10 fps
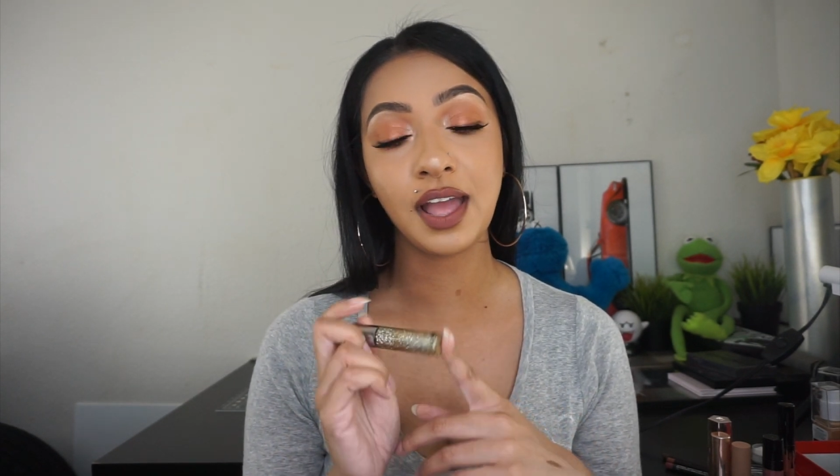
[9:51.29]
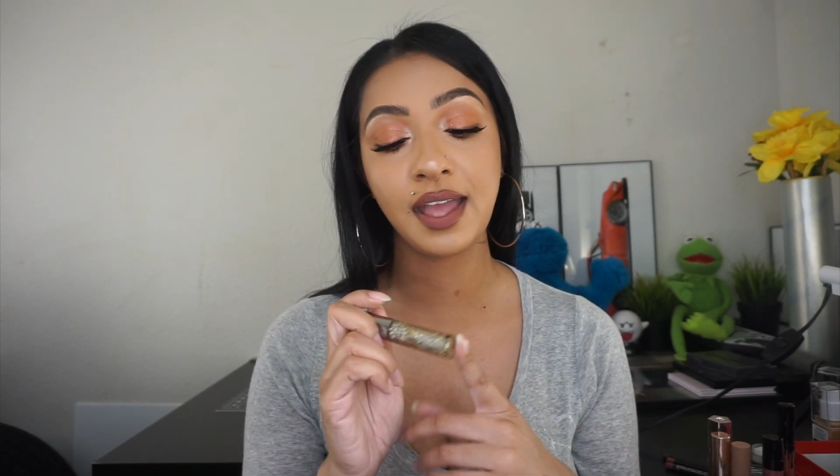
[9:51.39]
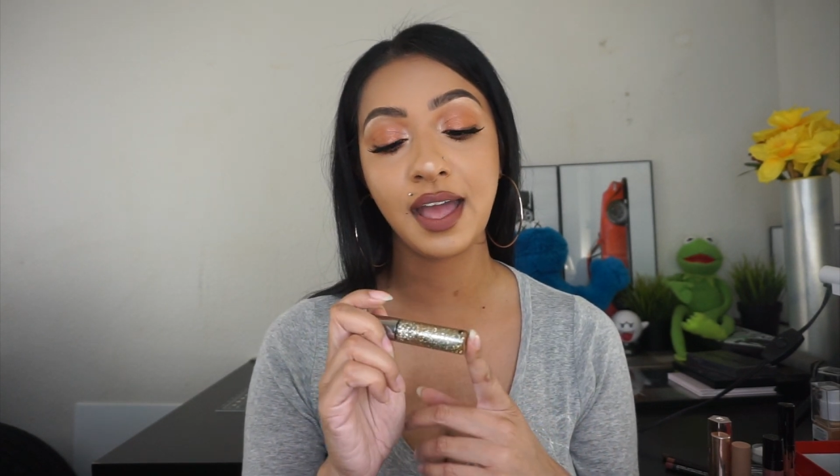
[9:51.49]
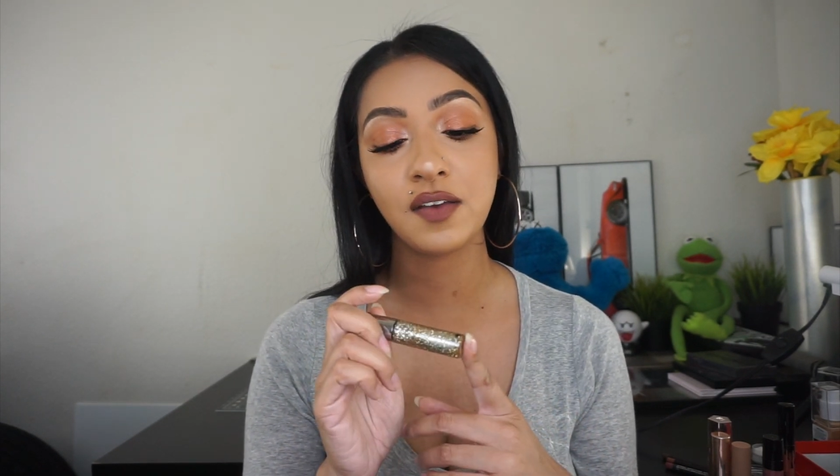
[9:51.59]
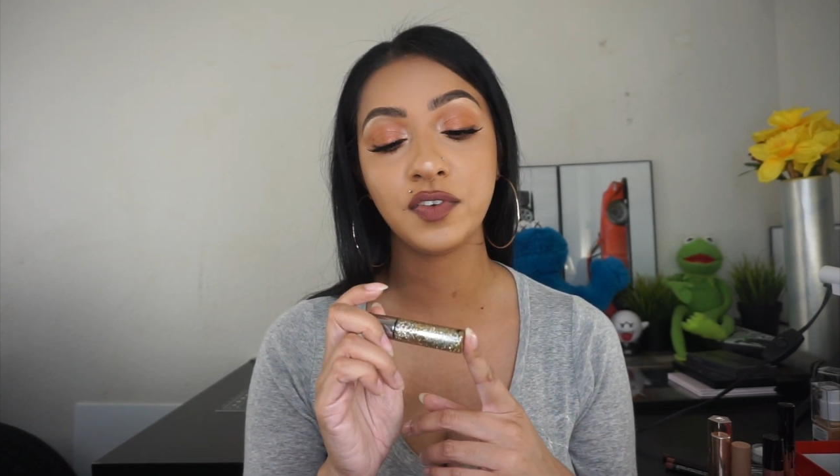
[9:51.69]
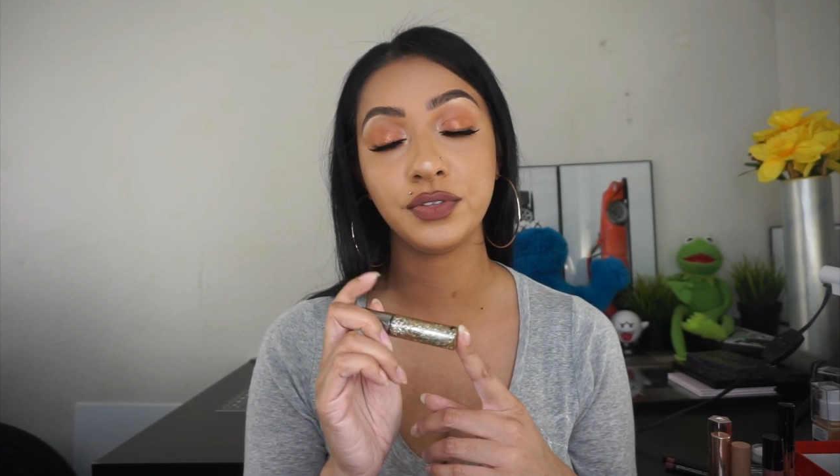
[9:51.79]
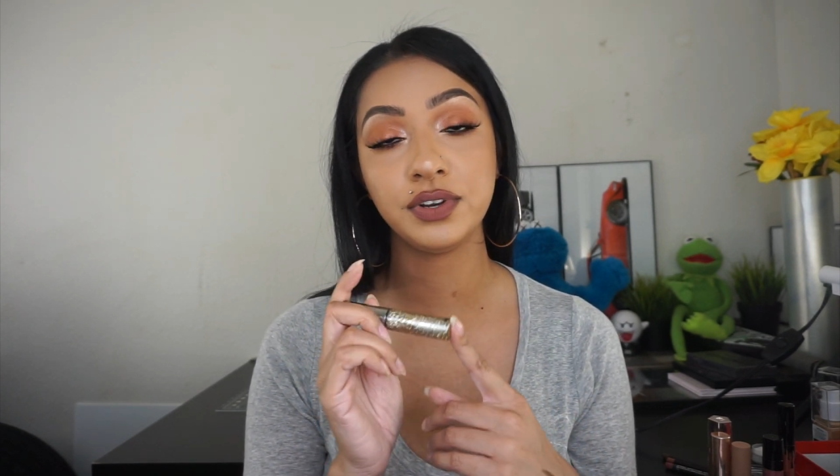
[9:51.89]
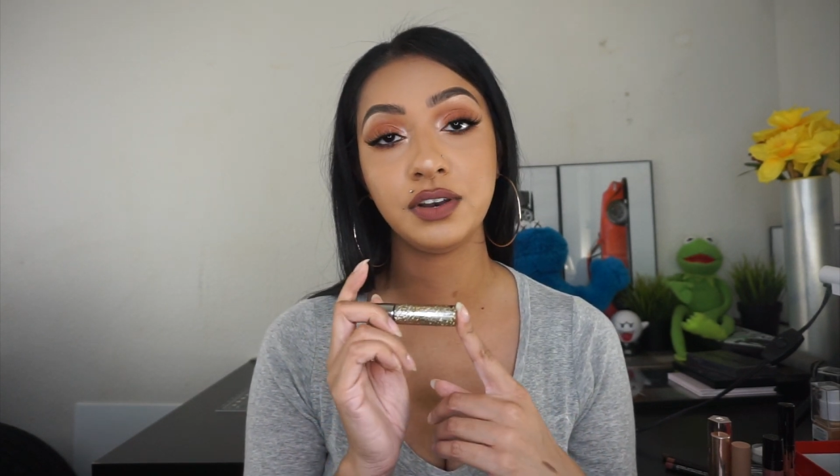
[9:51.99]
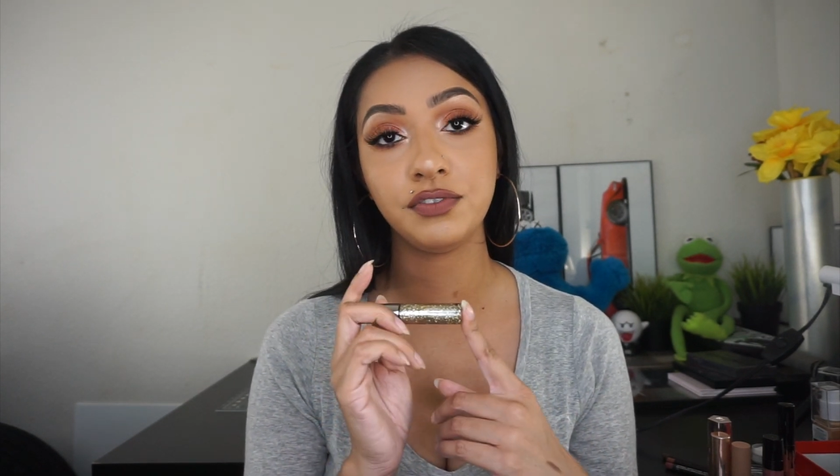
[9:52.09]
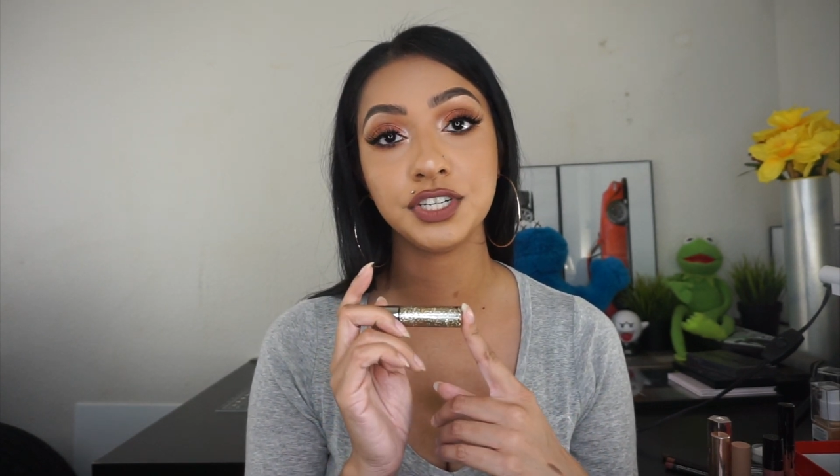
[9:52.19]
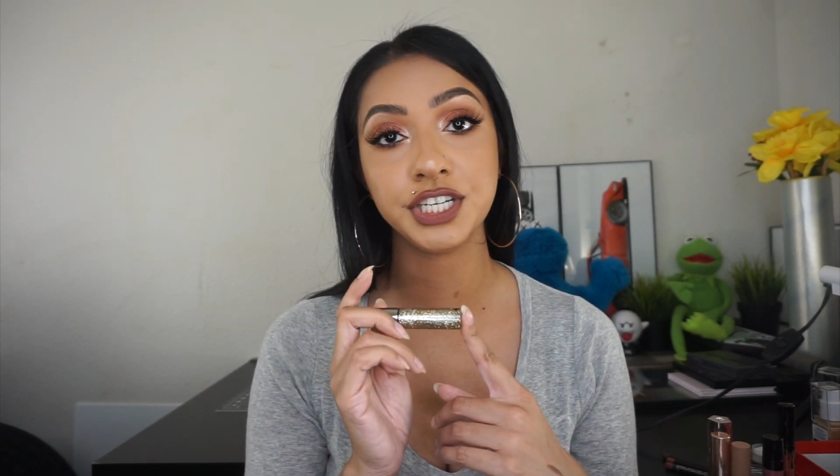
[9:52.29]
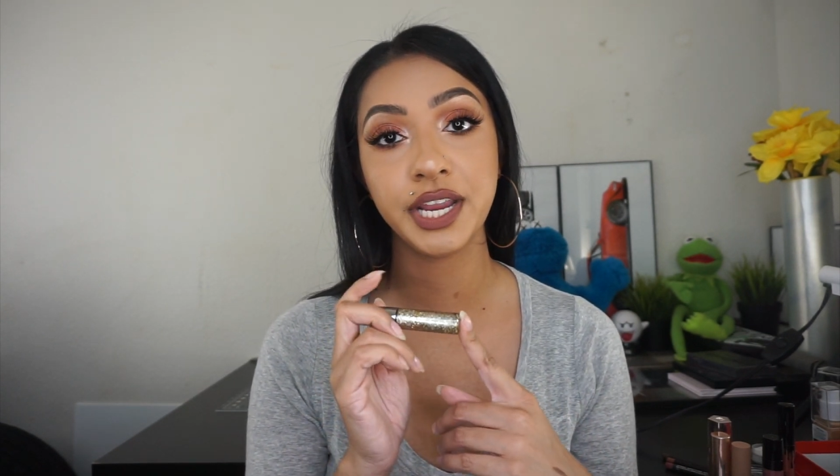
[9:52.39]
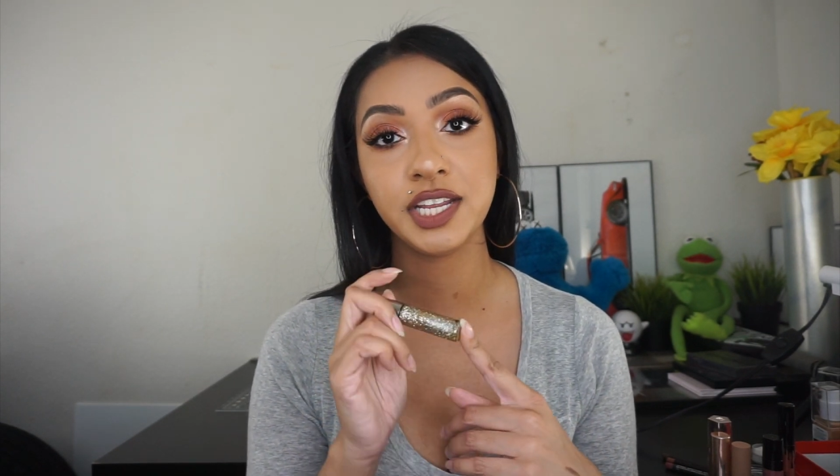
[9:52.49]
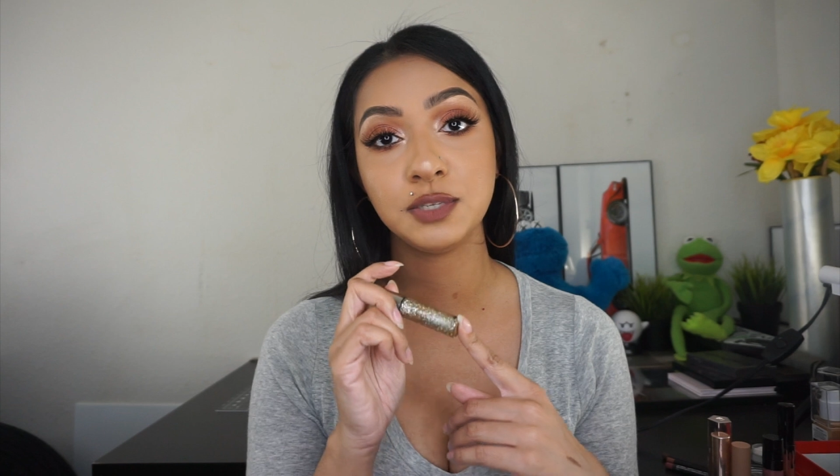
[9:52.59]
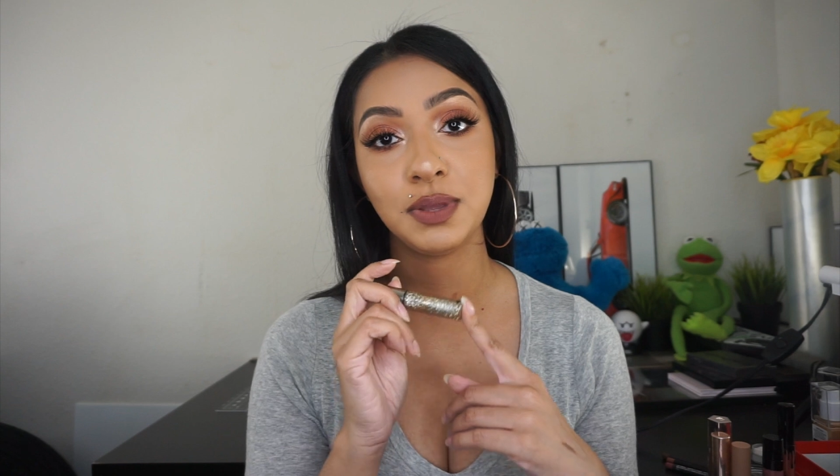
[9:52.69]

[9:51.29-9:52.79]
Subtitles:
I have 3 different shades,